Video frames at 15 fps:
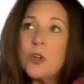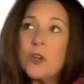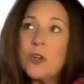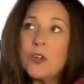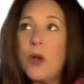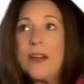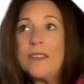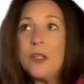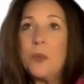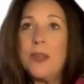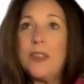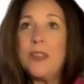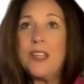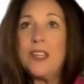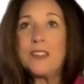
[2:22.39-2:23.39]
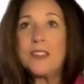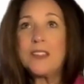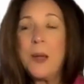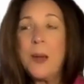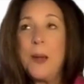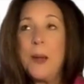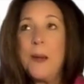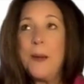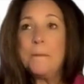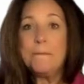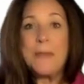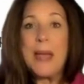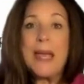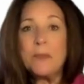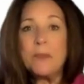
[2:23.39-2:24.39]
traveling with these
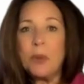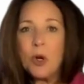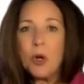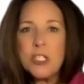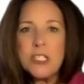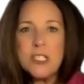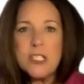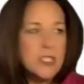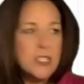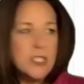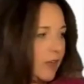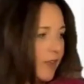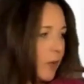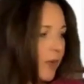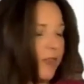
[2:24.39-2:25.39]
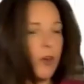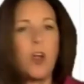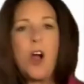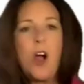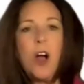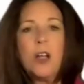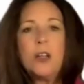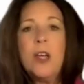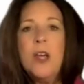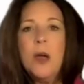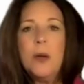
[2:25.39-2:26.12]
man purses. I don't even know what they're called.